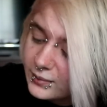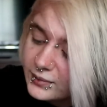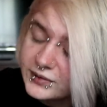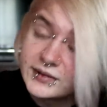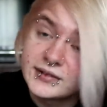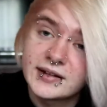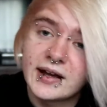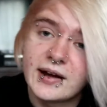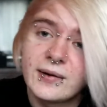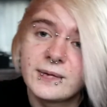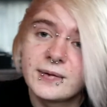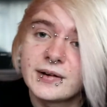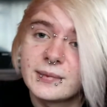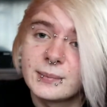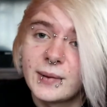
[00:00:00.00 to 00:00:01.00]
was in
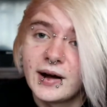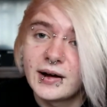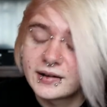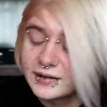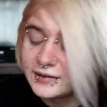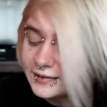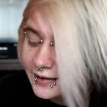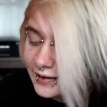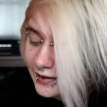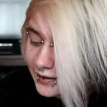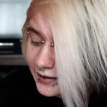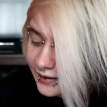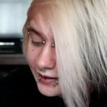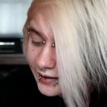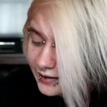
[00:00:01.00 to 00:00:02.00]
town at a market
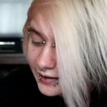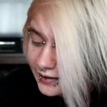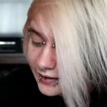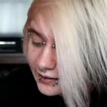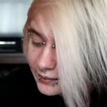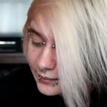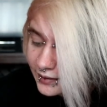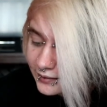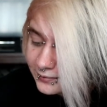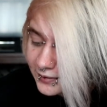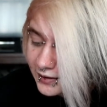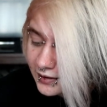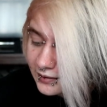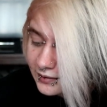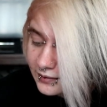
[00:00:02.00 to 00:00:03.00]
day, and my
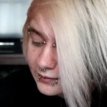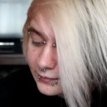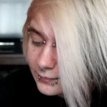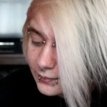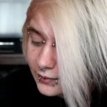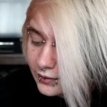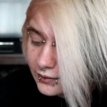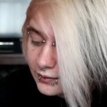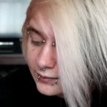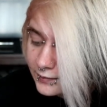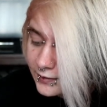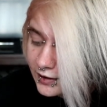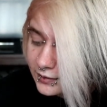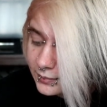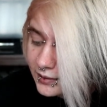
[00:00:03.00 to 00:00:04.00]
friend put
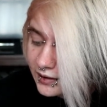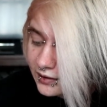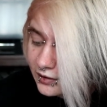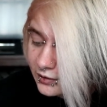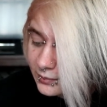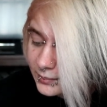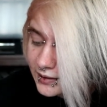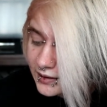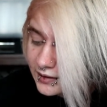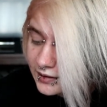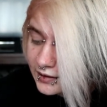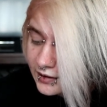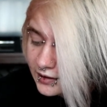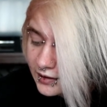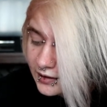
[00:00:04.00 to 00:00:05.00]
face paint on me
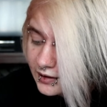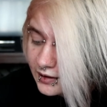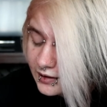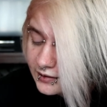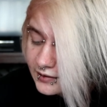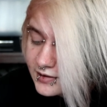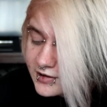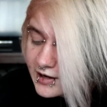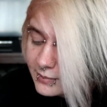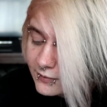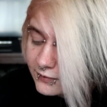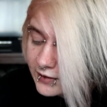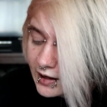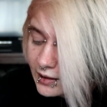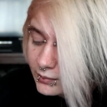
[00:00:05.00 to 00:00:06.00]
in the shape
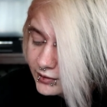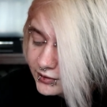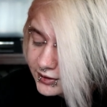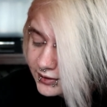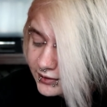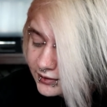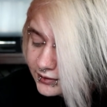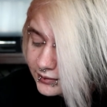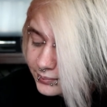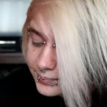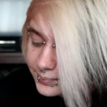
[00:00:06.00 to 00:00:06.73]
of cat whiskers.